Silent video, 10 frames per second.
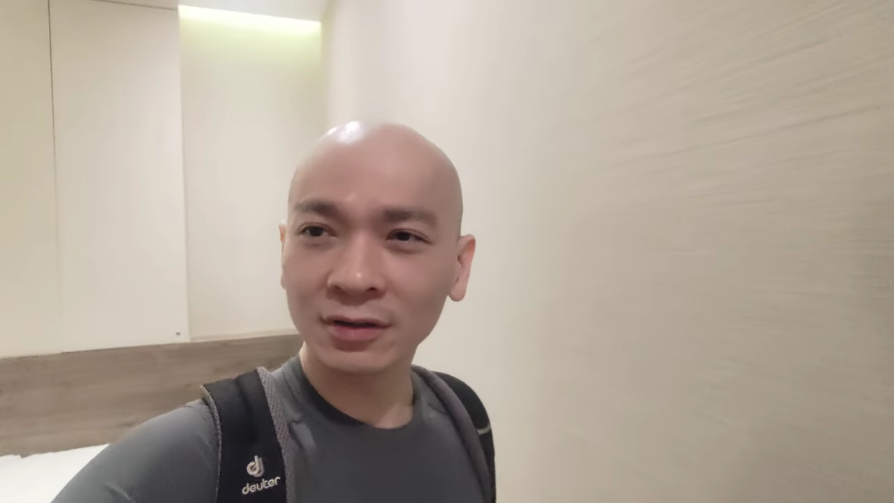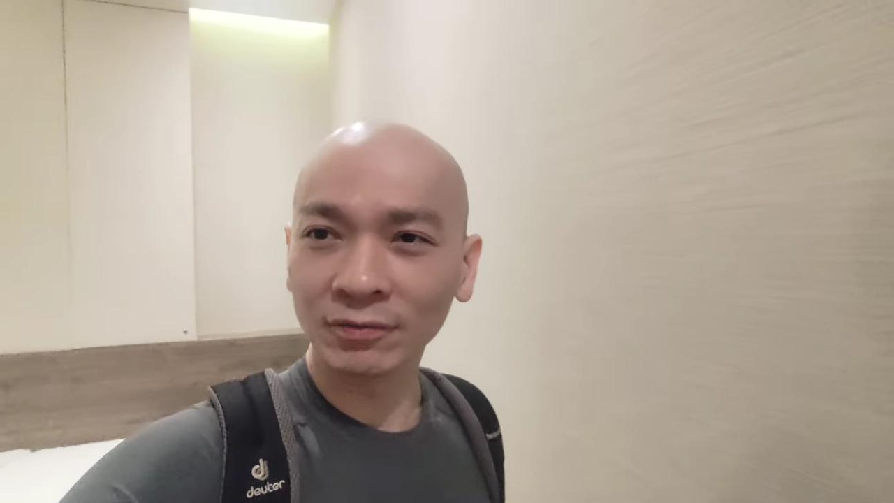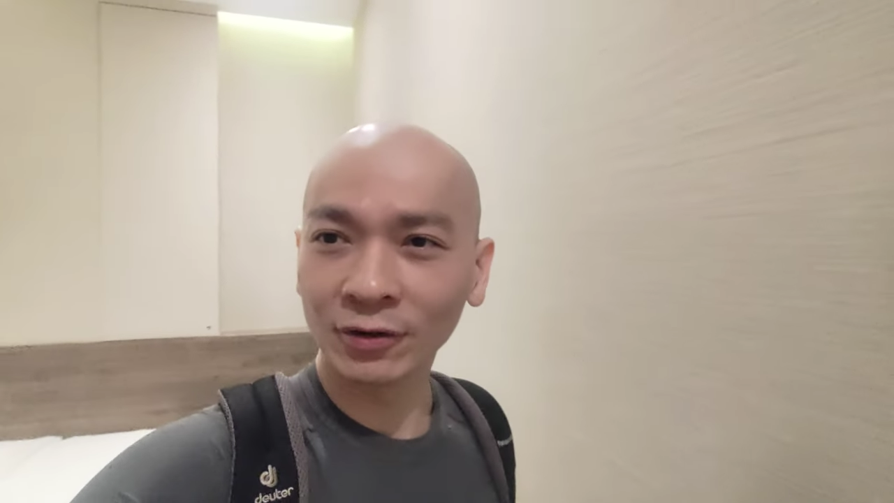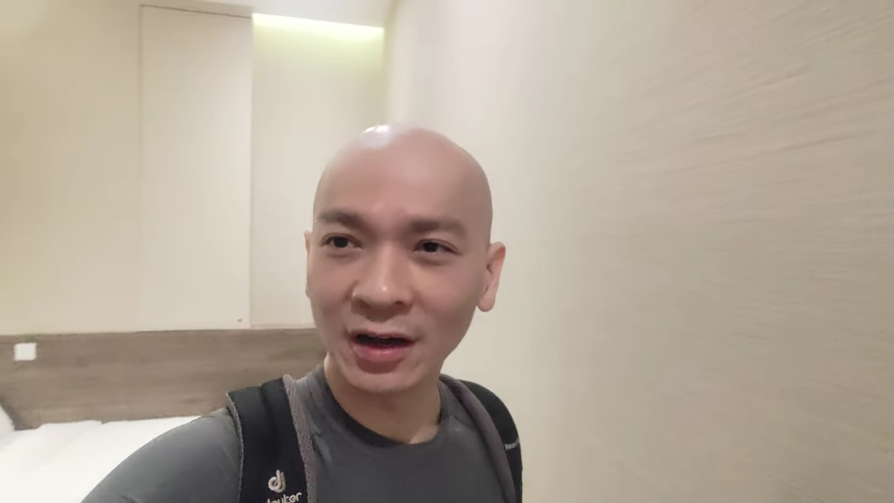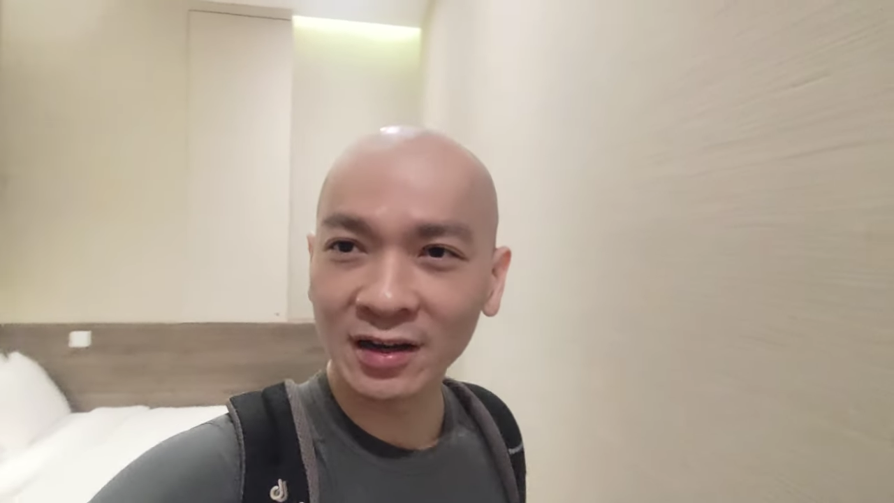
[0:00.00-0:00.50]

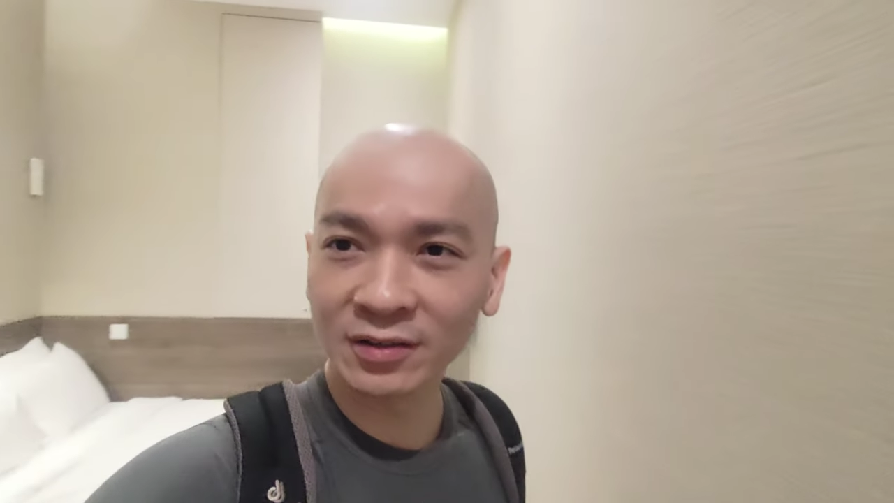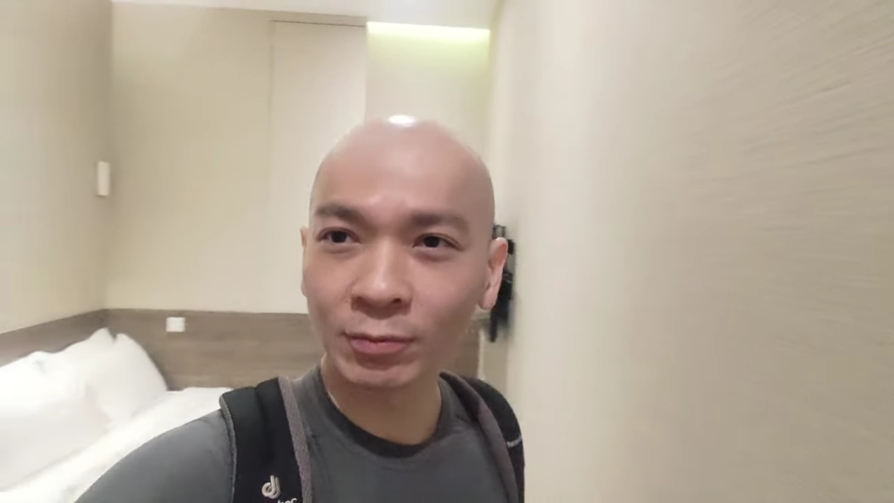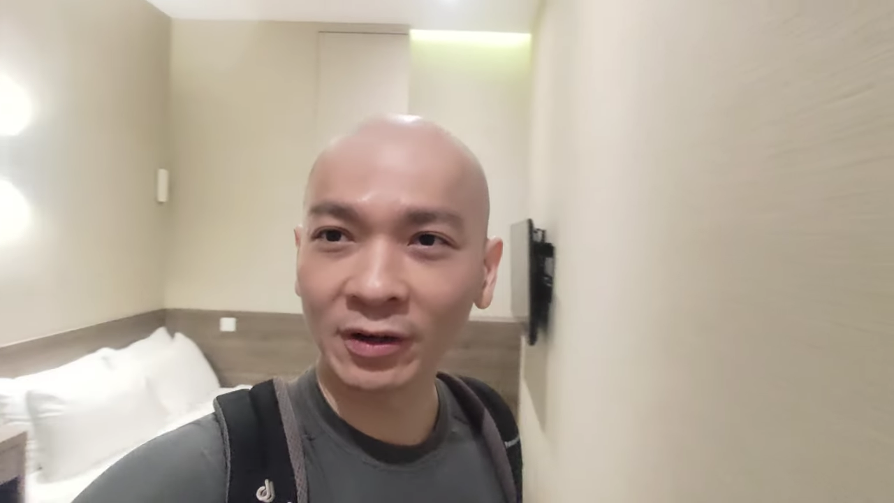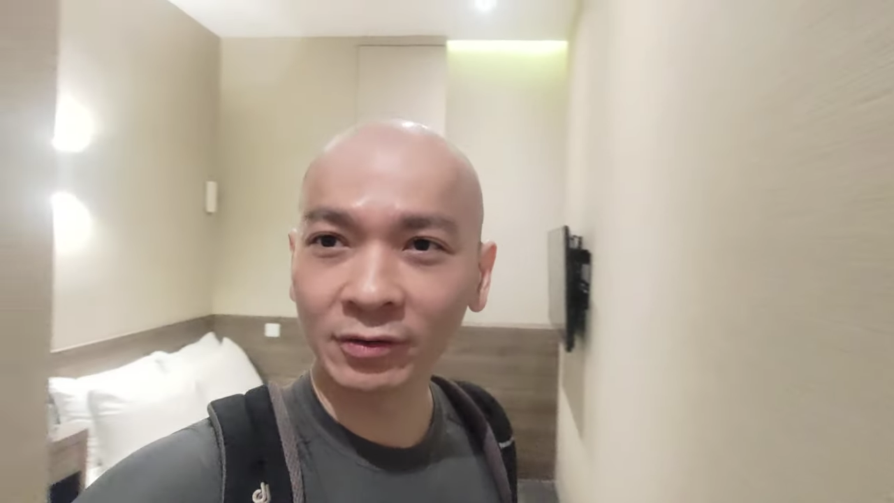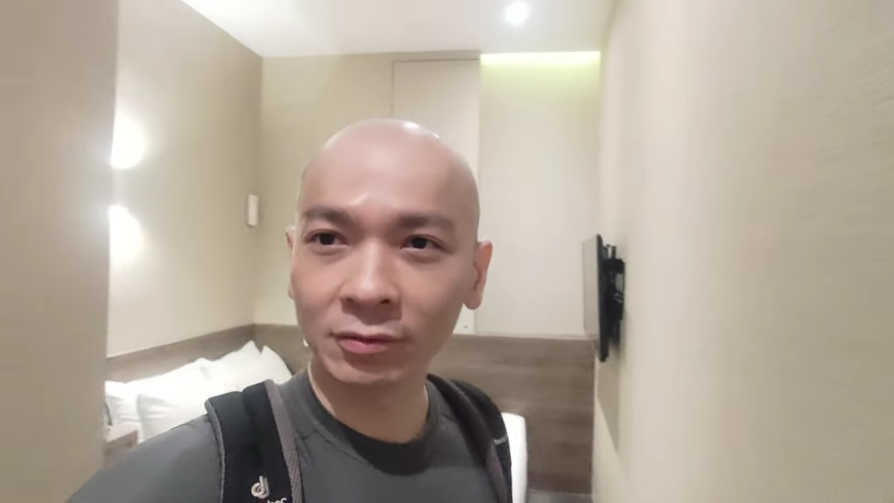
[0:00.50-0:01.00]
If you guys
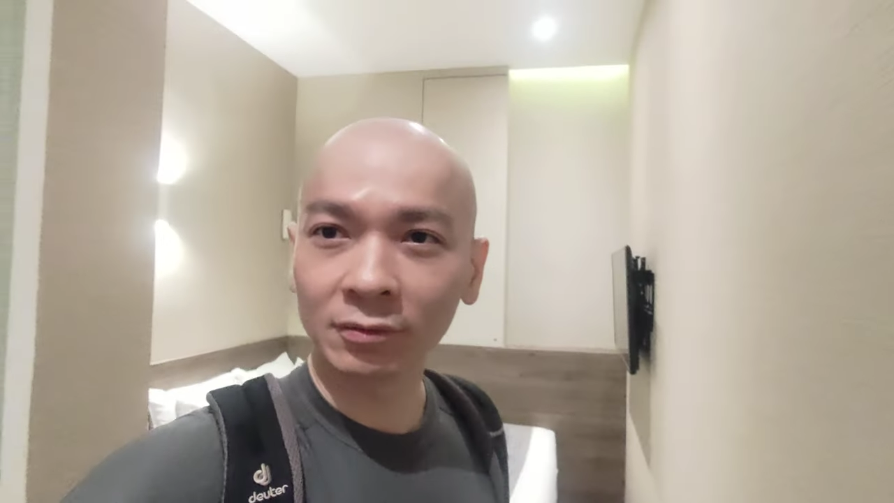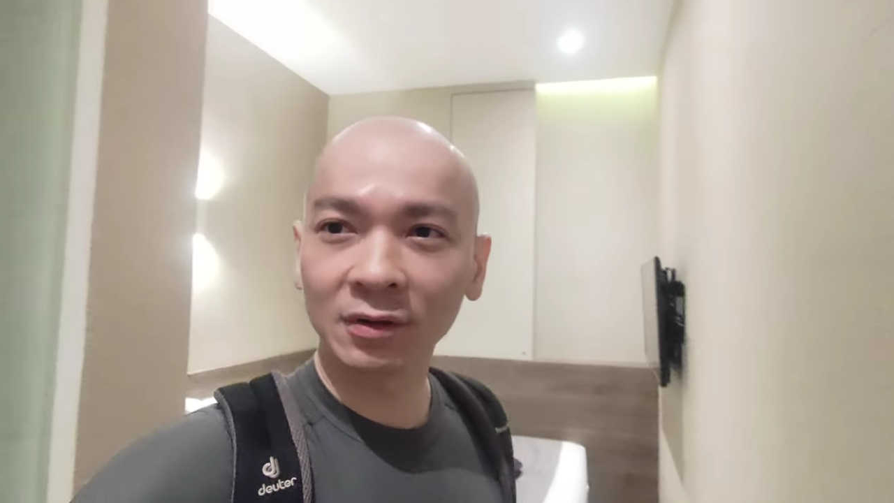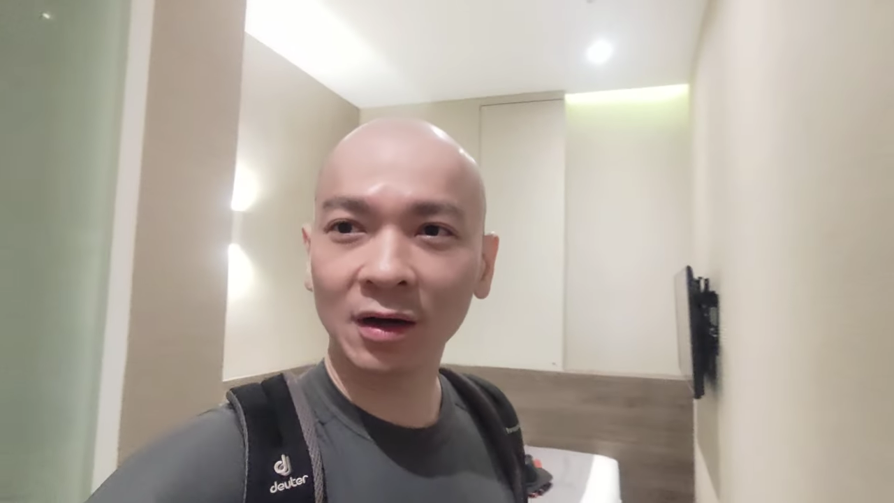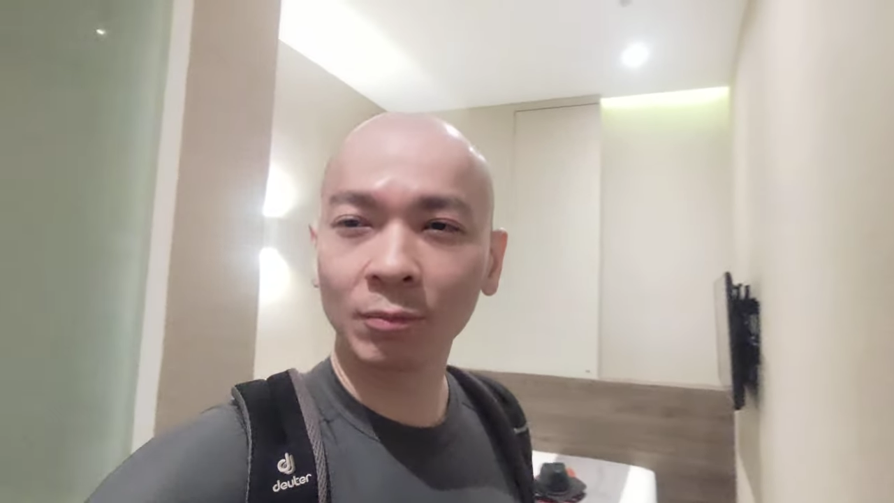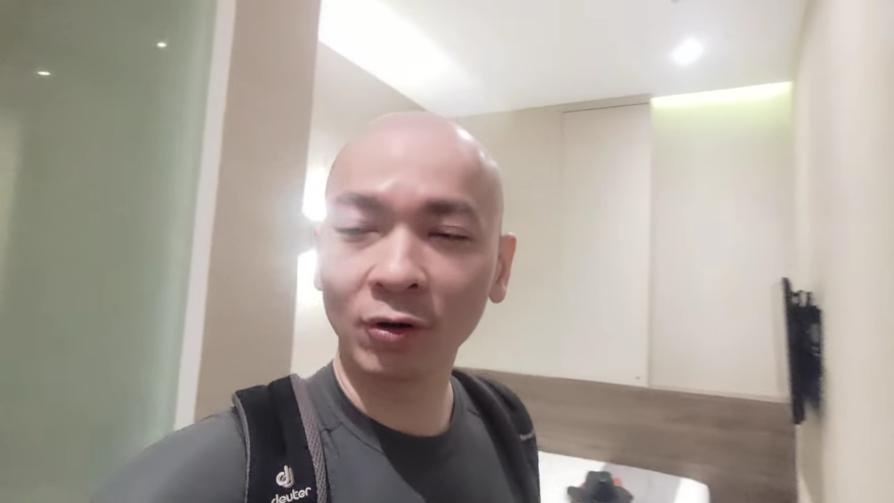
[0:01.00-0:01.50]
want to
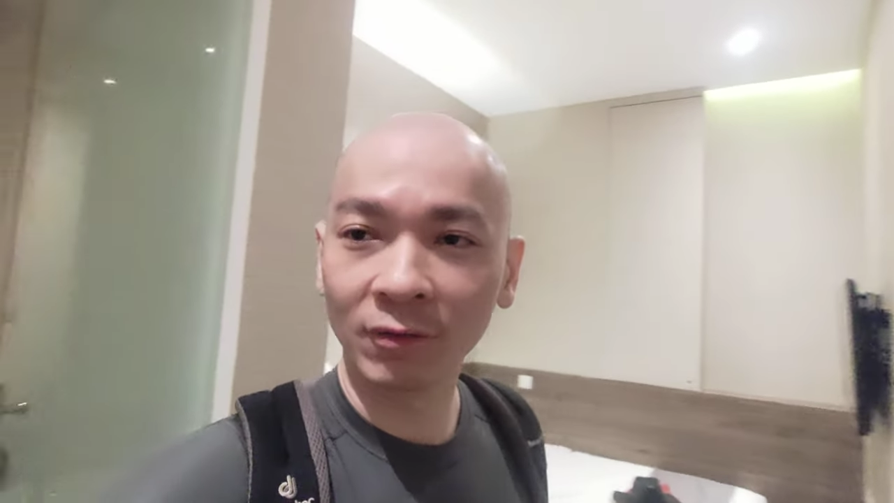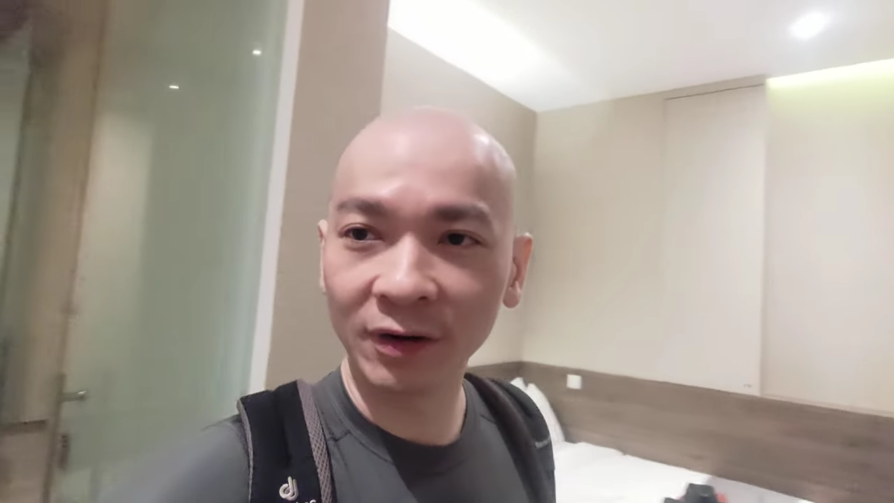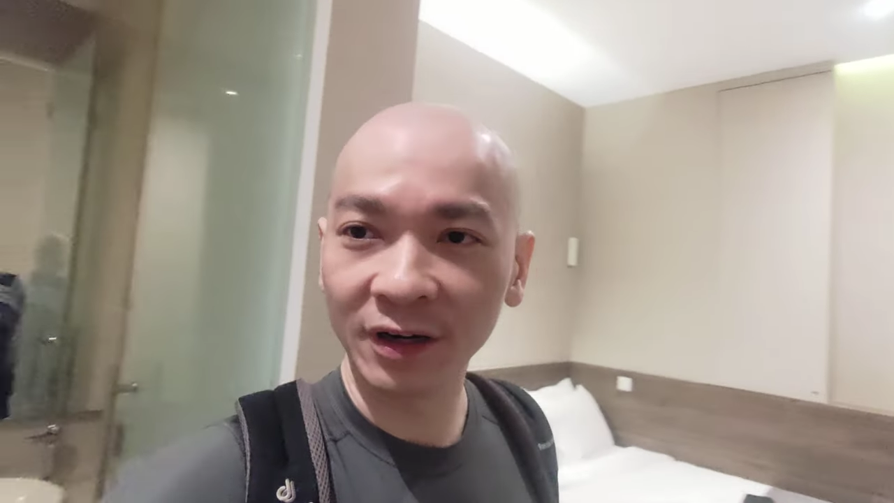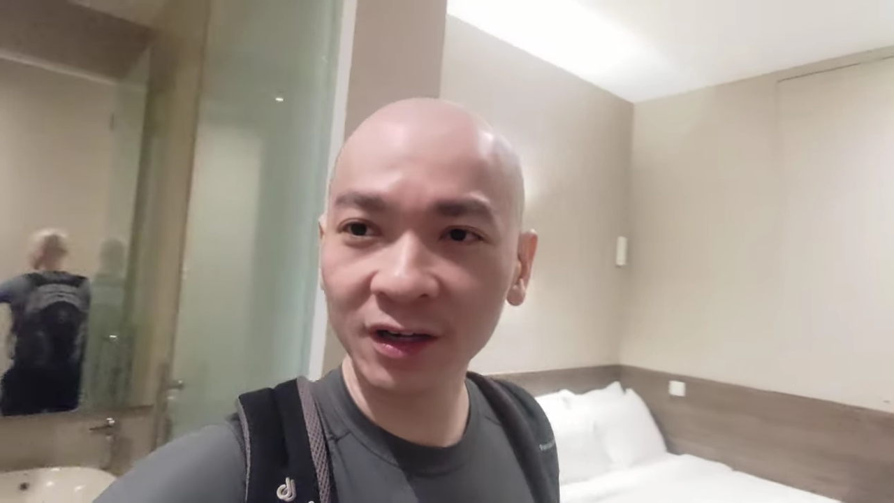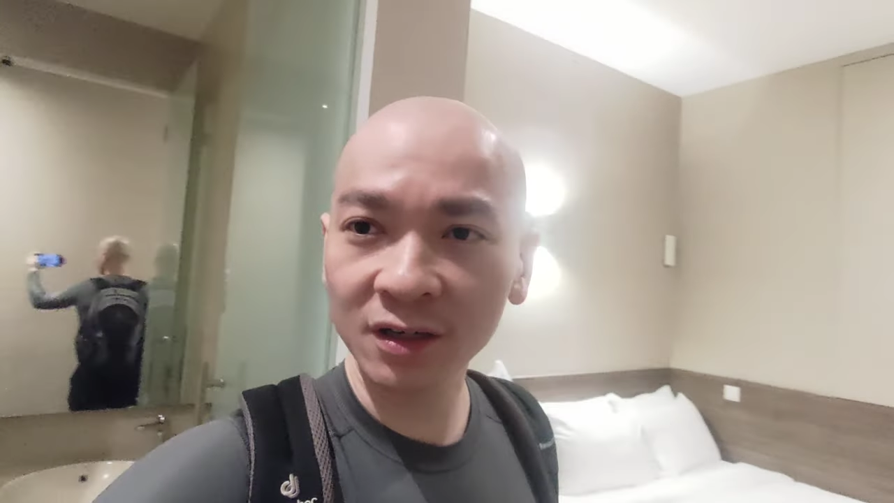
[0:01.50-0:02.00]
come
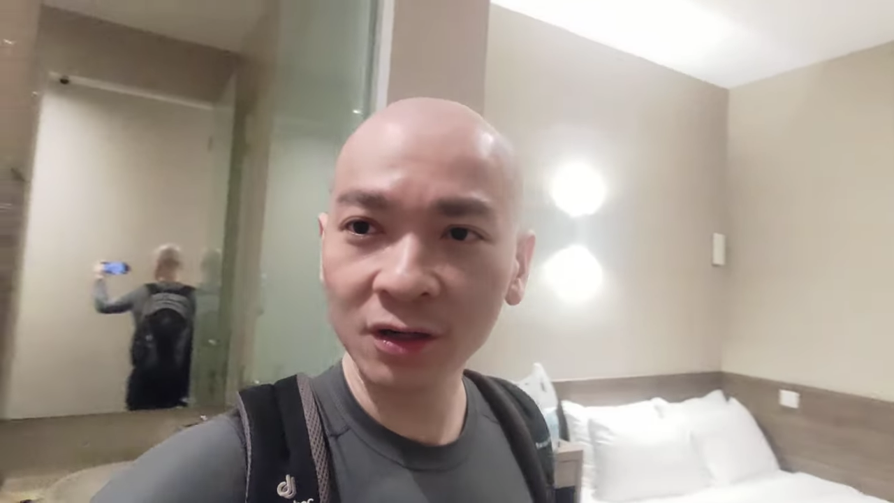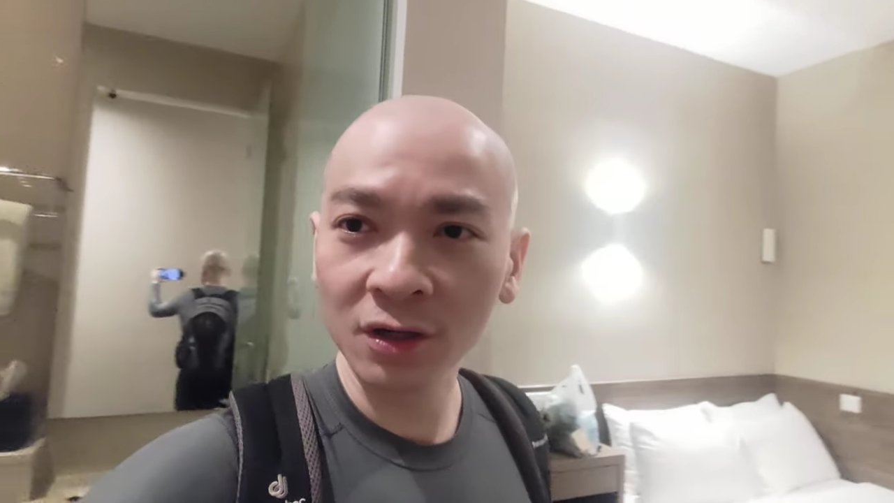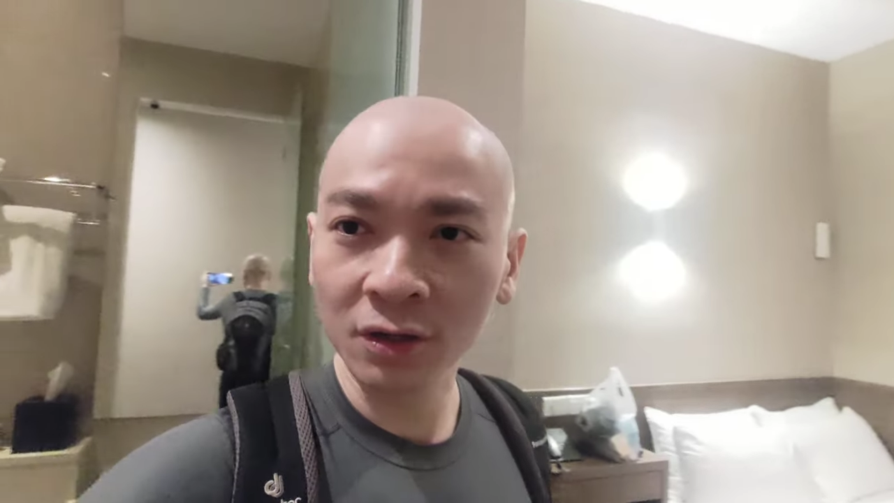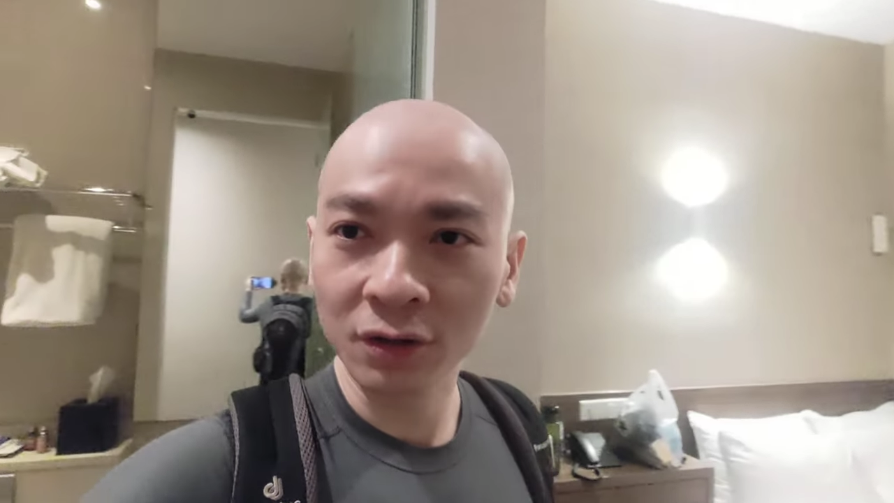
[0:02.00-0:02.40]
over here,